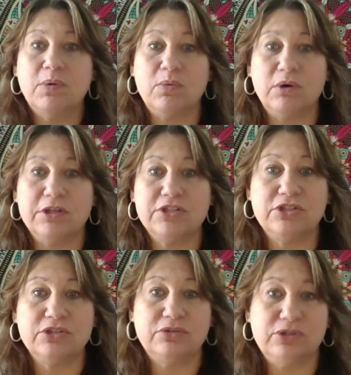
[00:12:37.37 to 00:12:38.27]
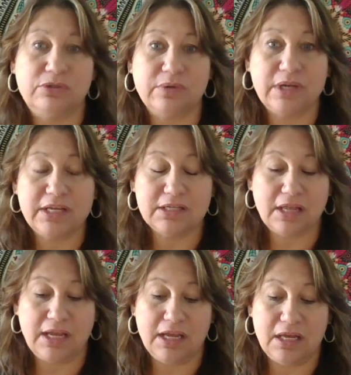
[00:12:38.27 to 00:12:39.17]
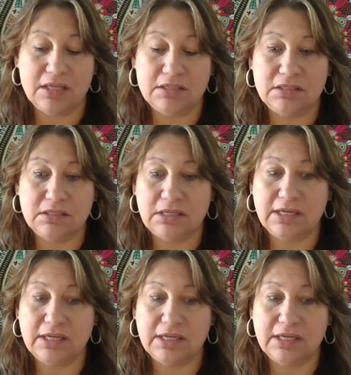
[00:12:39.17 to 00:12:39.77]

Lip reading: But once you do it, and